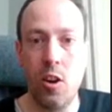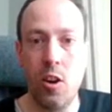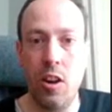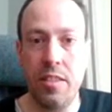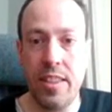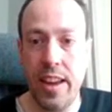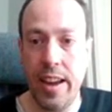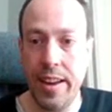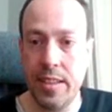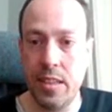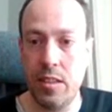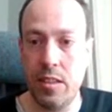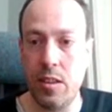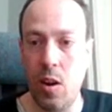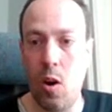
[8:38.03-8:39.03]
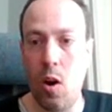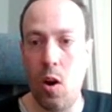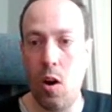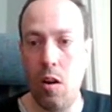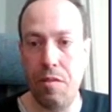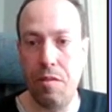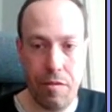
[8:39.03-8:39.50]
context
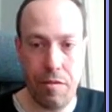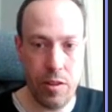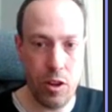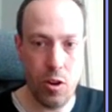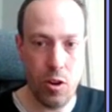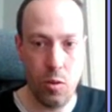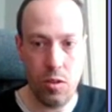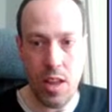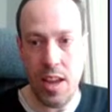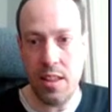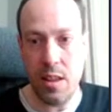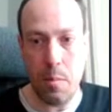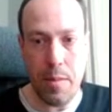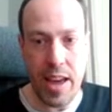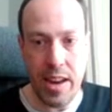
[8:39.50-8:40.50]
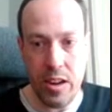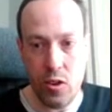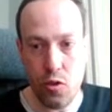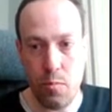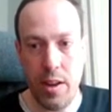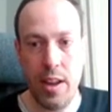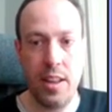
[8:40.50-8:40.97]
of, data
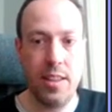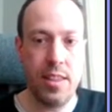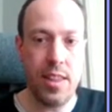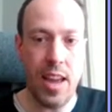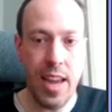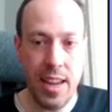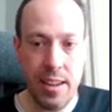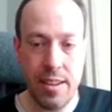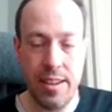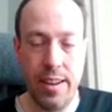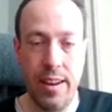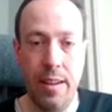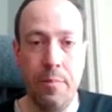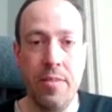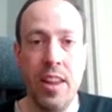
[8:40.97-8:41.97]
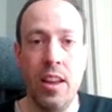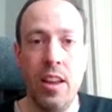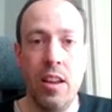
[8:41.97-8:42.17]
management, data,